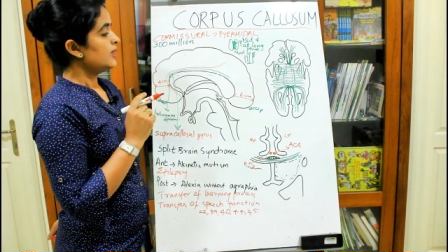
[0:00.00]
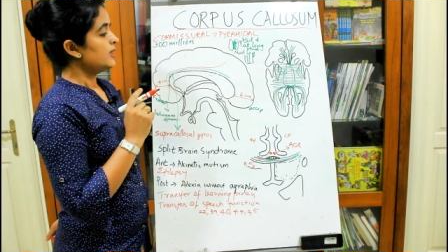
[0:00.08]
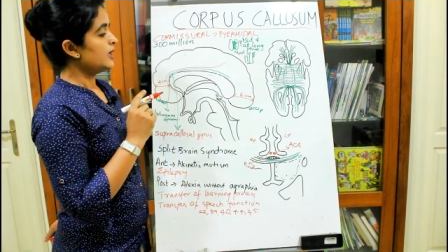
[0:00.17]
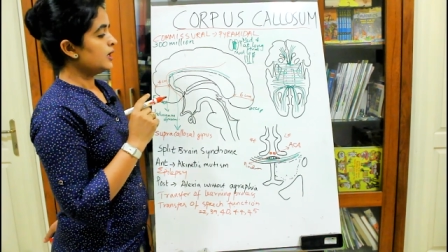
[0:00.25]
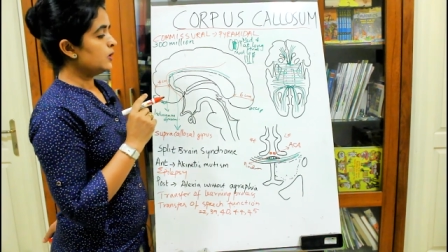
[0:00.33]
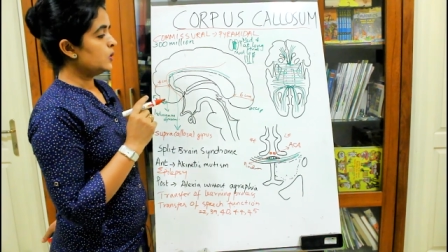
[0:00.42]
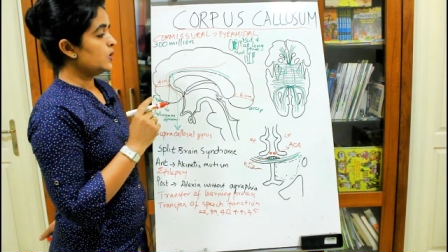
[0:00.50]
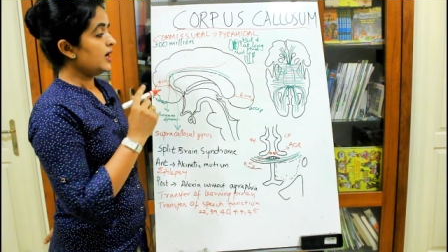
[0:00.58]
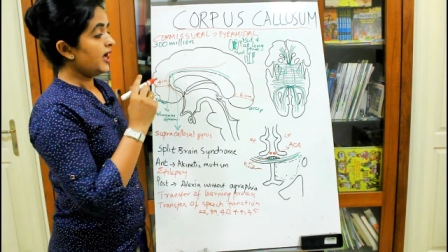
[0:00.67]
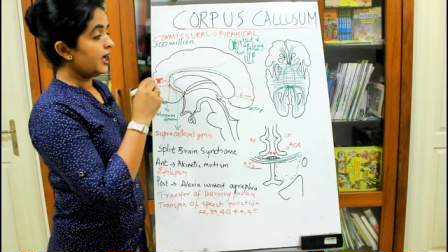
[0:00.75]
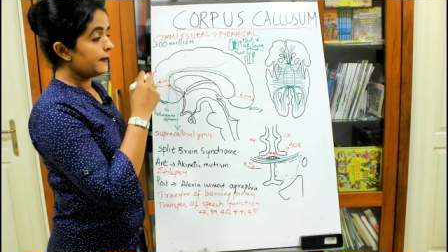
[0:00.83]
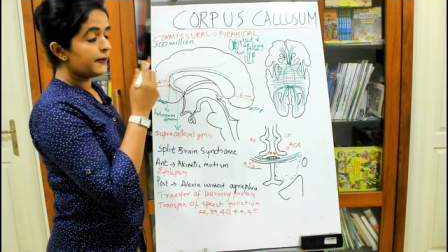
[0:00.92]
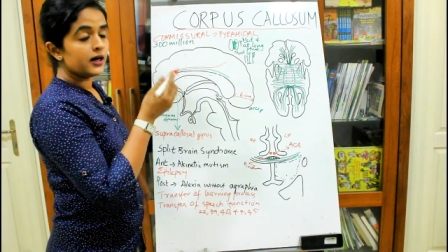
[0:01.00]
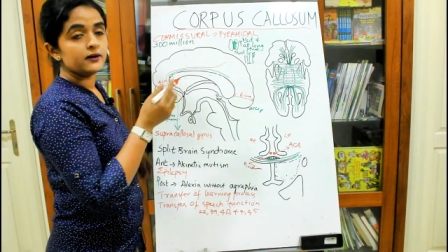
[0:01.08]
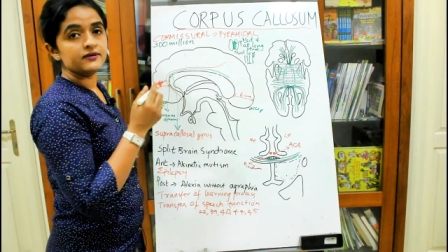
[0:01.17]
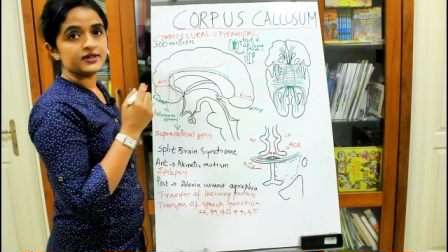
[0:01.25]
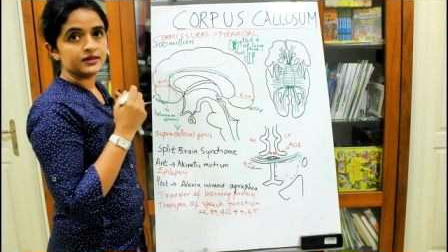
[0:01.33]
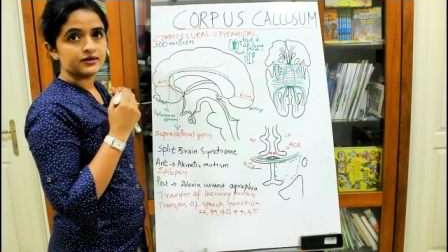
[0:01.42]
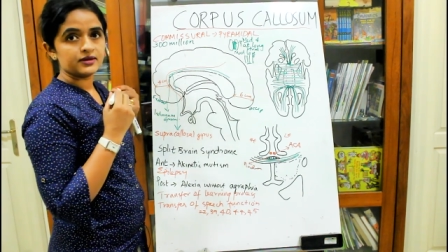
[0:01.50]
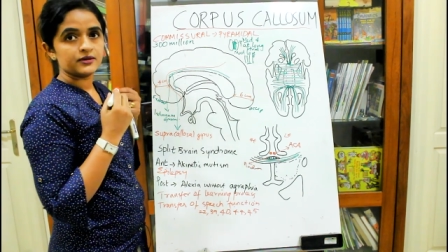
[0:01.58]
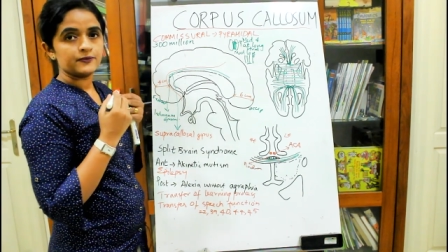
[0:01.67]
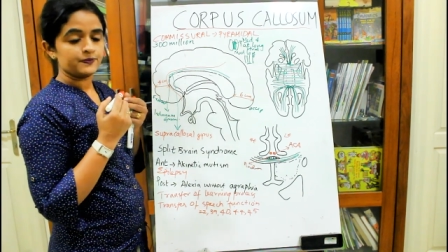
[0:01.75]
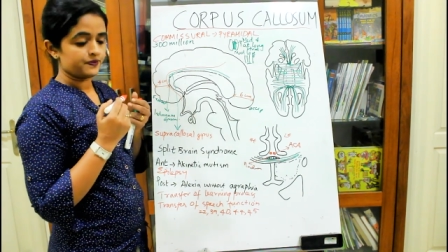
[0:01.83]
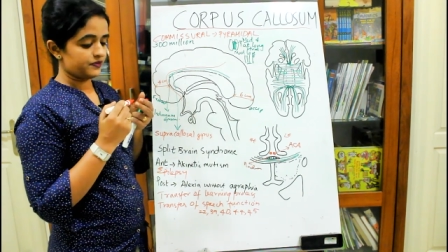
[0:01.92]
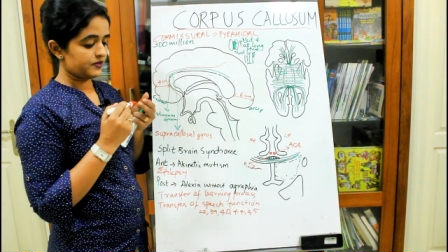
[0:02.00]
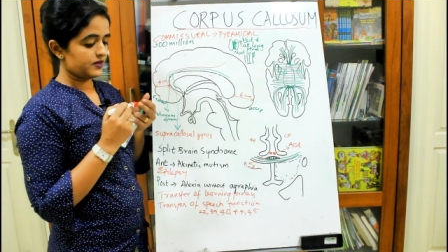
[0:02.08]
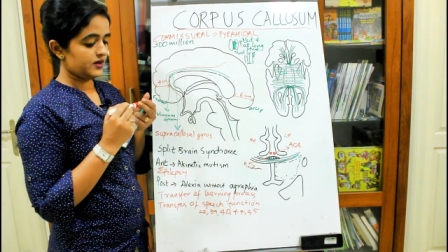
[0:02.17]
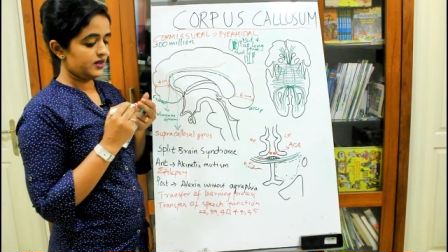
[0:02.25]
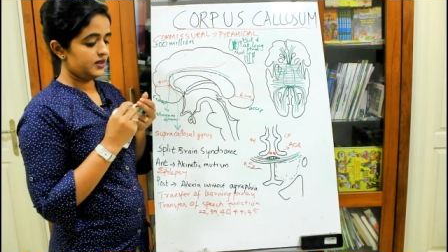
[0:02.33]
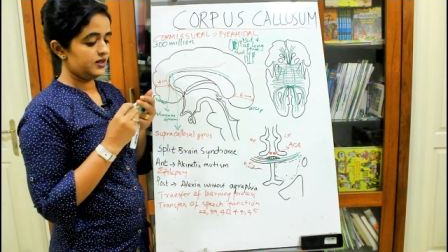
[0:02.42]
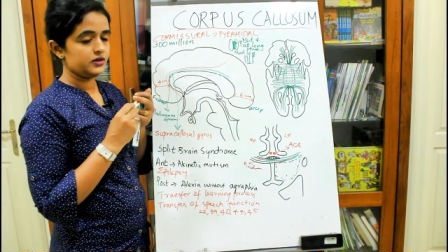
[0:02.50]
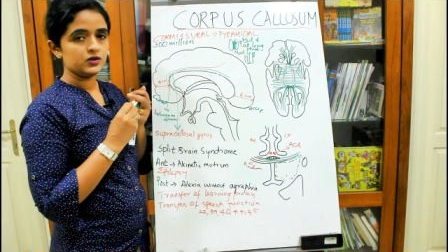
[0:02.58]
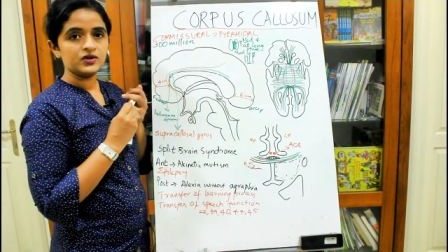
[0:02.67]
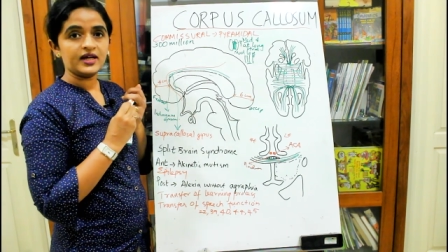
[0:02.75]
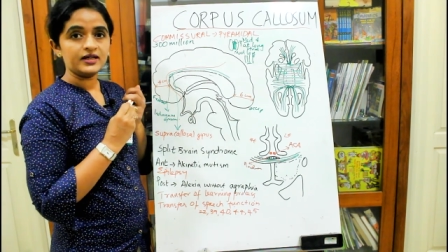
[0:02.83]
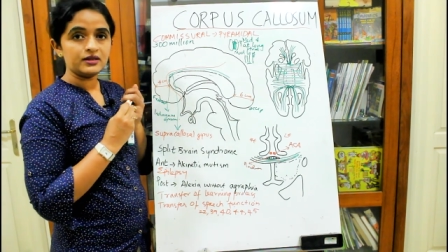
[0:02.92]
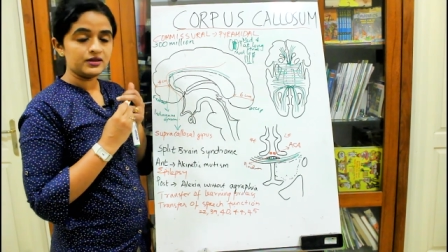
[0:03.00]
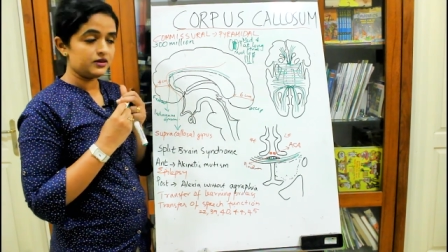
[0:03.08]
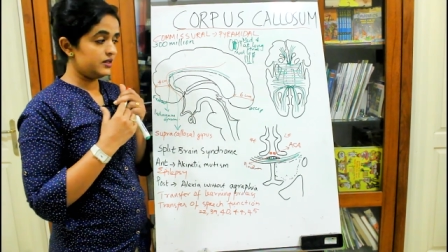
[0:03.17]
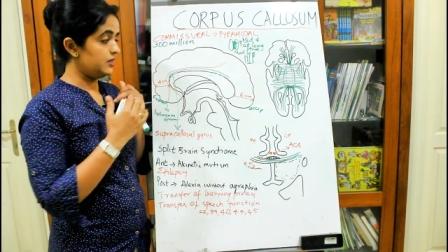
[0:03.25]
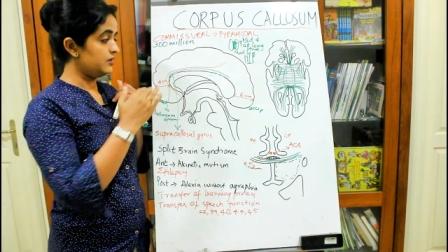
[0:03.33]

Now above this uh, so that is